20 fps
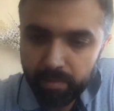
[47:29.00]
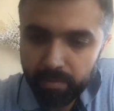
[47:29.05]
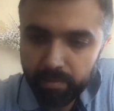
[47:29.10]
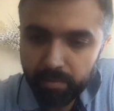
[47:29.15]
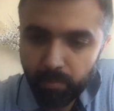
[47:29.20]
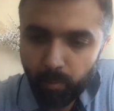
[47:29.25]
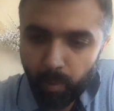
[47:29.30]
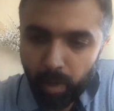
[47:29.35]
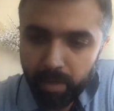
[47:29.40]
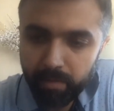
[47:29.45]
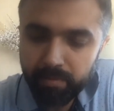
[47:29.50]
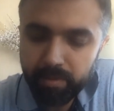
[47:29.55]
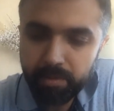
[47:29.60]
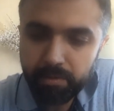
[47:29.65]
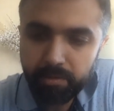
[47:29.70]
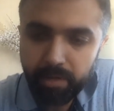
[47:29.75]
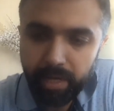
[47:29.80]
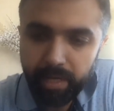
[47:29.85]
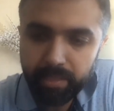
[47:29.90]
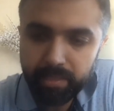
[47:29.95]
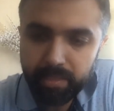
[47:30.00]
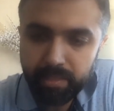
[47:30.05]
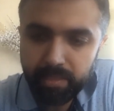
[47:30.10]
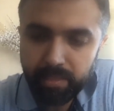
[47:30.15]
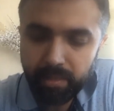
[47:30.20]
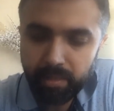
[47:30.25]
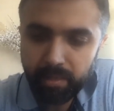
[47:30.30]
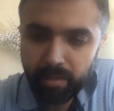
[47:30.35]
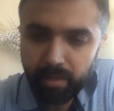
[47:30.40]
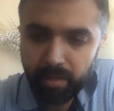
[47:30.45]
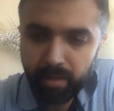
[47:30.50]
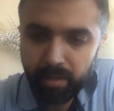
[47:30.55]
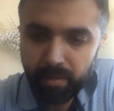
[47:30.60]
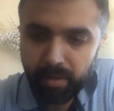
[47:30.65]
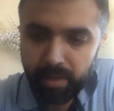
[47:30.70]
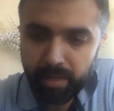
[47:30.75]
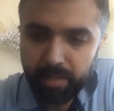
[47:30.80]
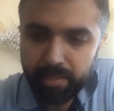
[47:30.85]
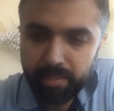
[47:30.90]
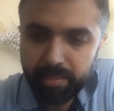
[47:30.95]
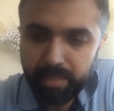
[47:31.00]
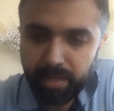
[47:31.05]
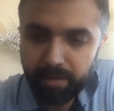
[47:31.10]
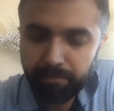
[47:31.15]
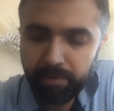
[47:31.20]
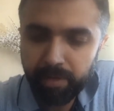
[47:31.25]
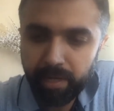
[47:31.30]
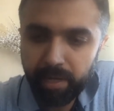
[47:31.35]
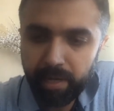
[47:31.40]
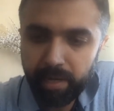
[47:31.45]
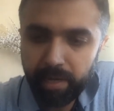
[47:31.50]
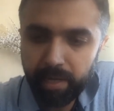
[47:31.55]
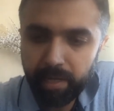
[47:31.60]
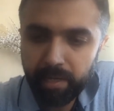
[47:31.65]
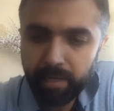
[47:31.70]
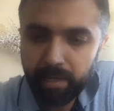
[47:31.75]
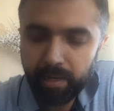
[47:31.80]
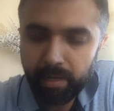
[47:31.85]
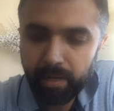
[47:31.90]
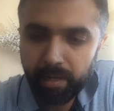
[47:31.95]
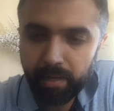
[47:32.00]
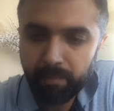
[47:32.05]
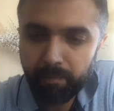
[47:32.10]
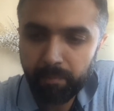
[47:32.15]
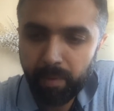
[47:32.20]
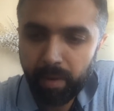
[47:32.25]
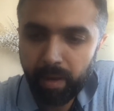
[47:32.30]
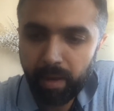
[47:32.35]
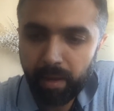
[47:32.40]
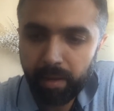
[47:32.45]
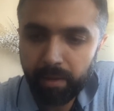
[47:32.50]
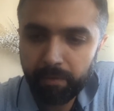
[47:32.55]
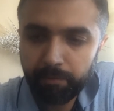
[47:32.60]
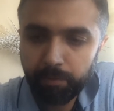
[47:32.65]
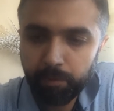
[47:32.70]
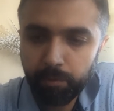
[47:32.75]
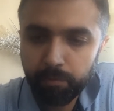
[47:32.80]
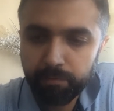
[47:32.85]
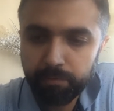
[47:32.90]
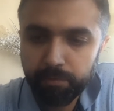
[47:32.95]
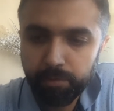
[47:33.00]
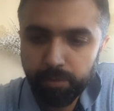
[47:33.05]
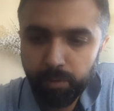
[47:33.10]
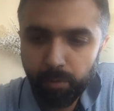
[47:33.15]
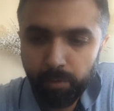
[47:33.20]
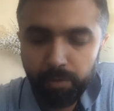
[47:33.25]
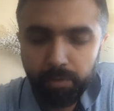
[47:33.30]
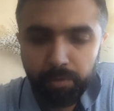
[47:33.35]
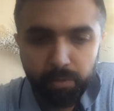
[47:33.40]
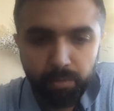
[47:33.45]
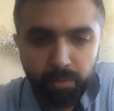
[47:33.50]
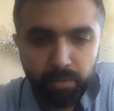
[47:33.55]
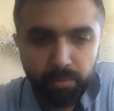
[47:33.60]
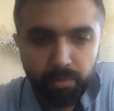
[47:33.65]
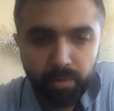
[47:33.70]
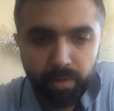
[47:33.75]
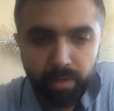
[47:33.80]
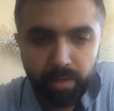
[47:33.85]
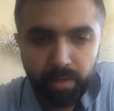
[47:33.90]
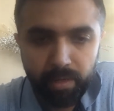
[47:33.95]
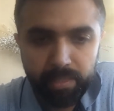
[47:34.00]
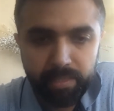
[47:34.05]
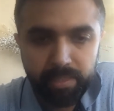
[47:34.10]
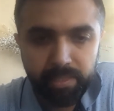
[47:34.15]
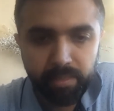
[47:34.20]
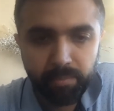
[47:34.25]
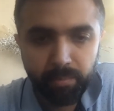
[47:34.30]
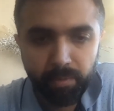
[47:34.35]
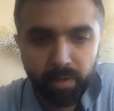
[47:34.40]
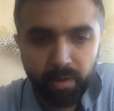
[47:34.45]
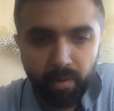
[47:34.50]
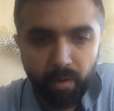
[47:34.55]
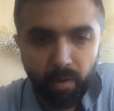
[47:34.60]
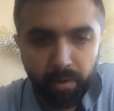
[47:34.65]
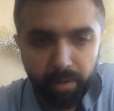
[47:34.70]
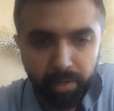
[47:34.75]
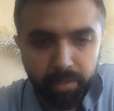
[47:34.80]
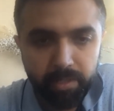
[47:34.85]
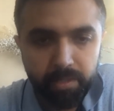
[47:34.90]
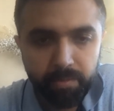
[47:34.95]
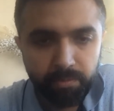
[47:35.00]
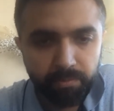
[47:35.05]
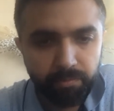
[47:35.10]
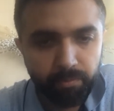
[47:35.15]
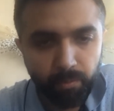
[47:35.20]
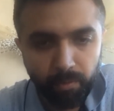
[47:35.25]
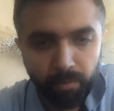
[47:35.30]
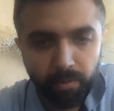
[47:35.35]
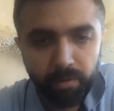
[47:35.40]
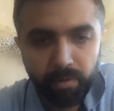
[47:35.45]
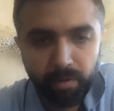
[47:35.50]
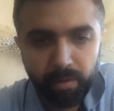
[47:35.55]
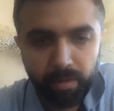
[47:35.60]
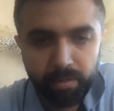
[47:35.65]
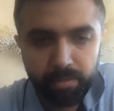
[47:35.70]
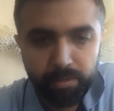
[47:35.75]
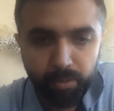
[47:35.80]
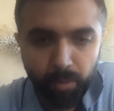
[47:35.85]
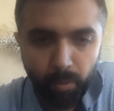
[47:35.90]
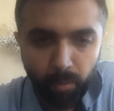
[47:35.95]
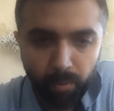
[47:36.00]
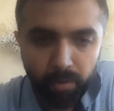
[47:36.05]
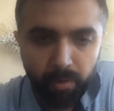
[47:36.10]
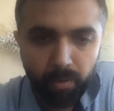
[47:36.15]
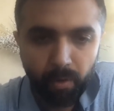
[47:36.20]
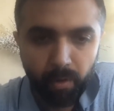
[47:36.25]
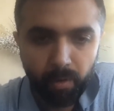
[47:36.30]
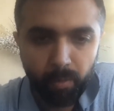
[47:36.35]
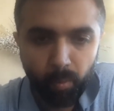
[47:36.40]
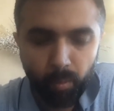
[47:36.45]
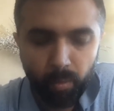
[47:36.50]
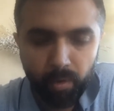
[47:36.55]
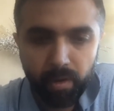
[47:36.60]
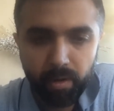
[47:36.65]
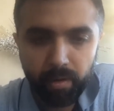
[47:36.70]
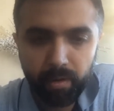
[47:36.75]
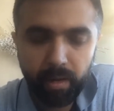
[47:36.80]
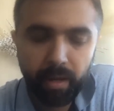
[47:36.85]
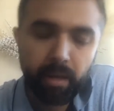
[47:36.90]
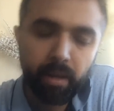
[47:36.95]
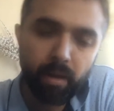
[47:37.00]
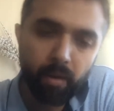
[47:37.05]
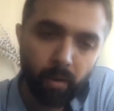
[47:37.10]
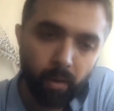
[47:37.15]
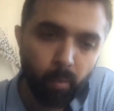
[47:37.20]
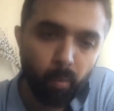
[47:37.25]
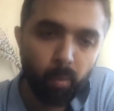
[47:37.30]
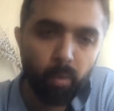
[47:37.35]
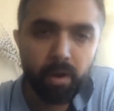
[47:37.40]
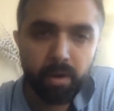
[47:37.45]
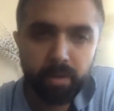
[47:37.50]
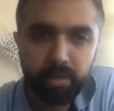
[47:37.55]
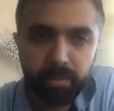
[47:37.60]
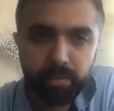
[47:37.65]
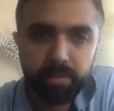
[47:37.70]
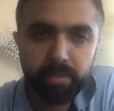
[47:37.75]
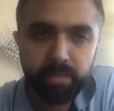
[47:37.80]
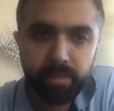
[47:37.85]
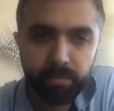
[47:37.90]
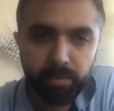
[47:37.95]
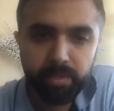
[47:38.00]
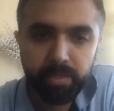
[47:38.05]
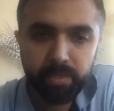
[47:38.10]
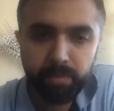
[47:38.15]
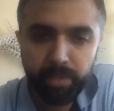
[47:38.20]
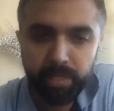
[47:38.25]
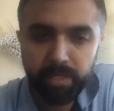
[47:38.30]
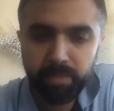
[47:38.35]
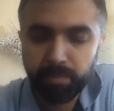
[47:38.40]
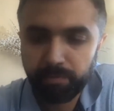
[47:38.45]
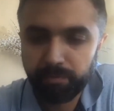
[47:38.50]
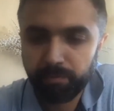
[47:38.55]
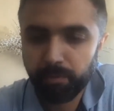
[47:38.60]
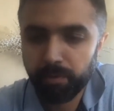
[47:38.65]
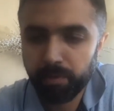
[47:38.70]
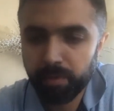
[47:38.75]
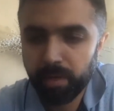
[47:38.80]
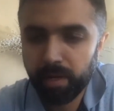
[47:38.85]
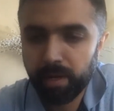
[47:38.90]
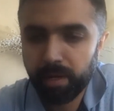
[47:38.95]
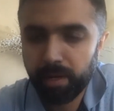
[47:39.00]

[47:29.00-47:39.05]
one of the traits is definitely if you've sold to a similar audience before, sold or worked in a similar space before.